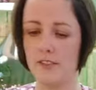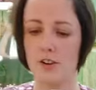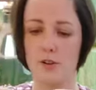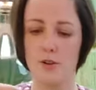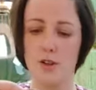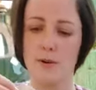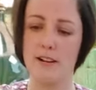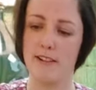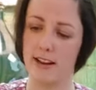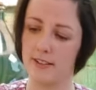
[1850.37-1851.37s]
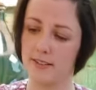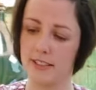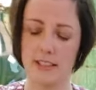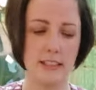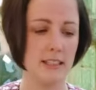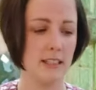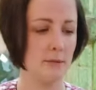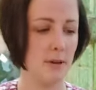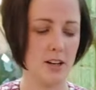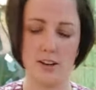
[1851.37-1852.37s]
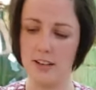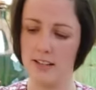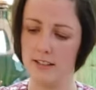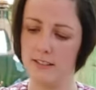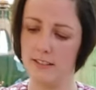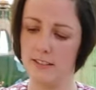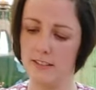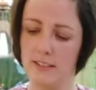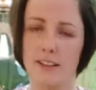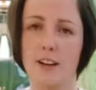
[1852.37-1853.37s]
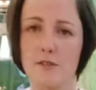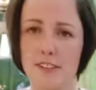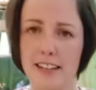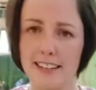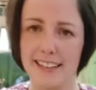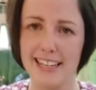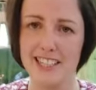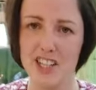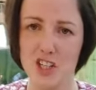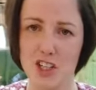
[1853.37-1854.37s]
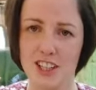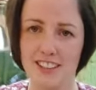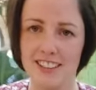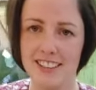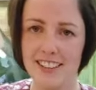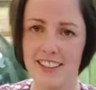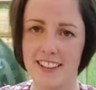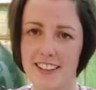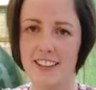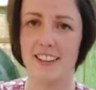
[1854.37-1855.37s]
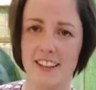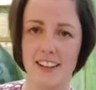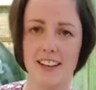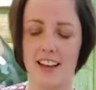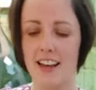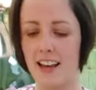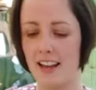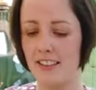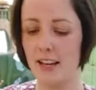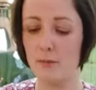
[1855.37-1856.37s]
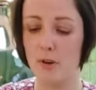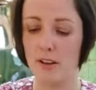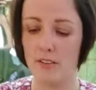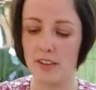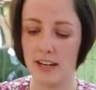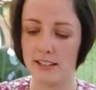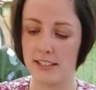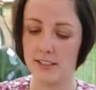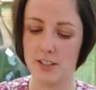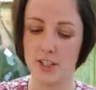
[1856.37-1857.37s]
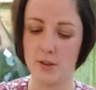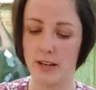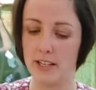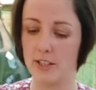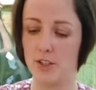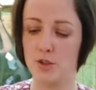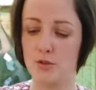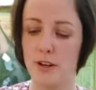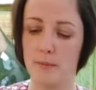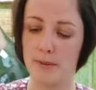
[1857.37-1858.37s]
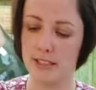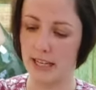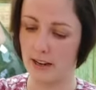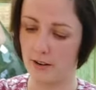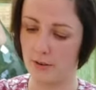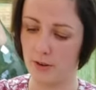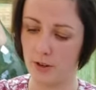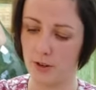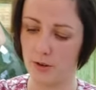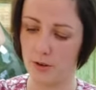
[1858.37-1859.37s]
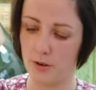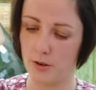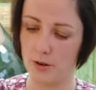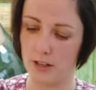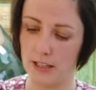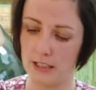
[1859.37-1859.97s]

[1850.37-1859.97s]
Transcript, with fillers: gone all the way around my collar, hopefully neatish. And then the next thing to do is to trim down your